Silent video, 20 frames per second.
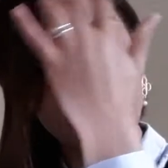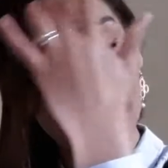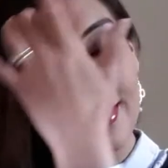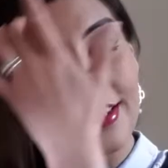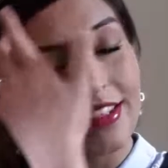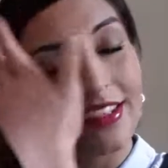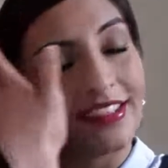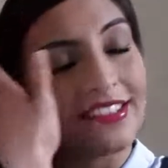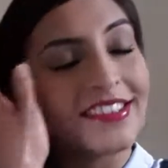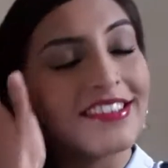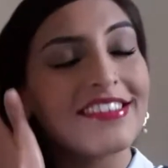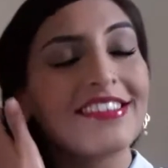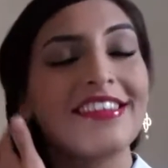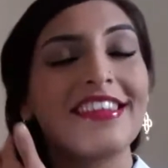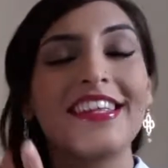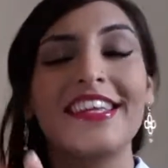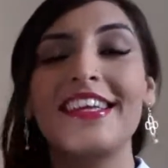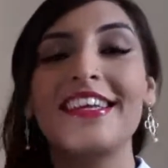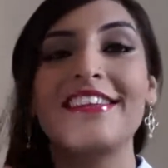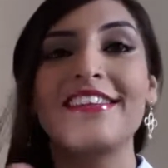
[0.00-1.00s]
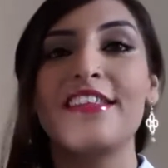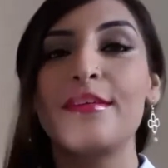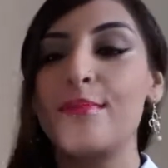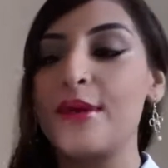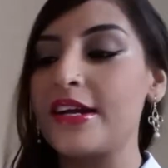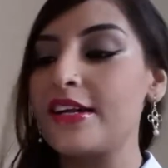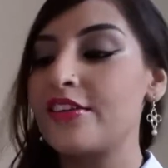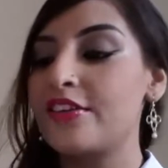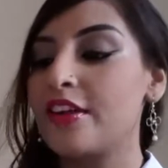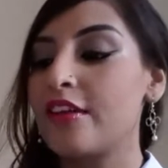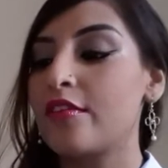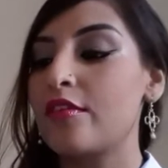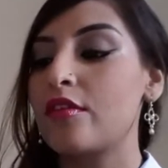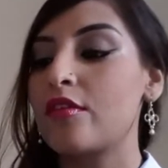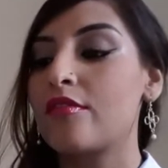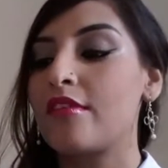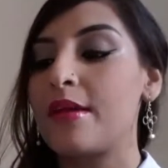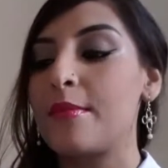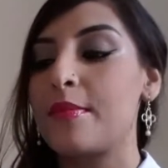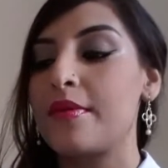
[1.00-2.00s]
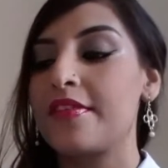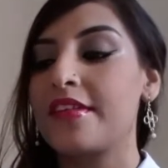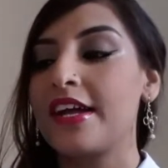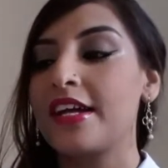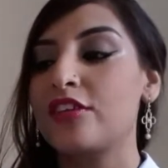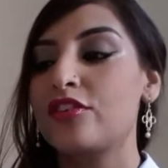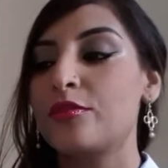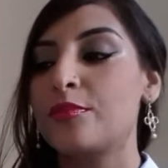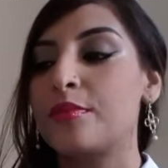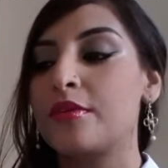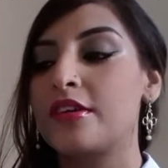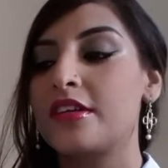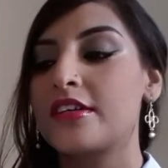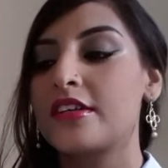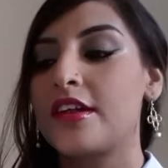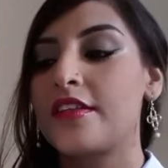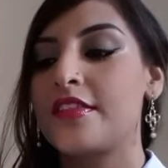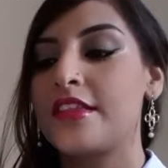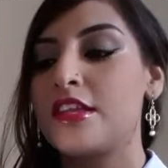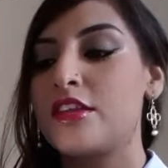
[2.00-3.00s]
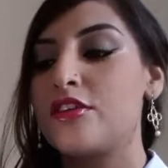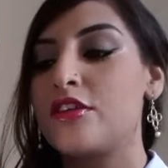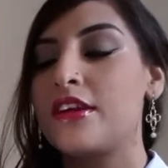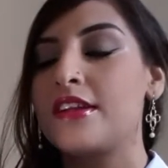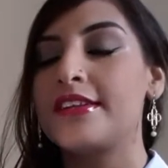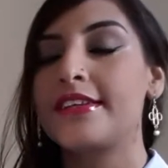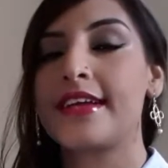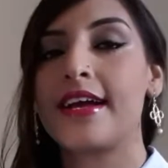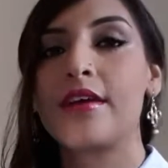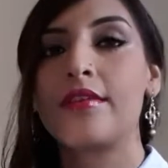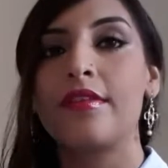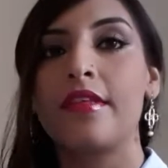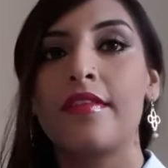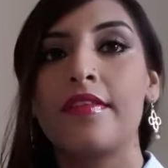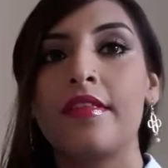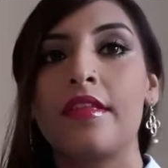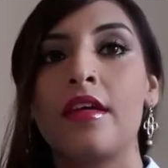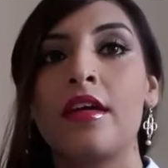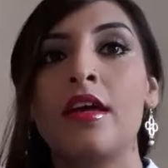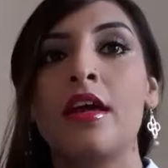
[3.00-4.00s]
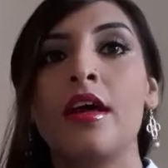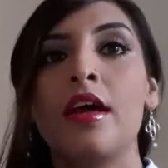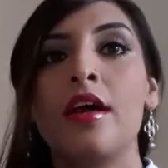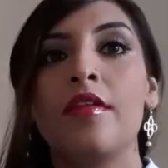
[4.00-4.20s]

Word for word: I, I just think it, the packaging is not great, but the actual product, I think you can tell that the,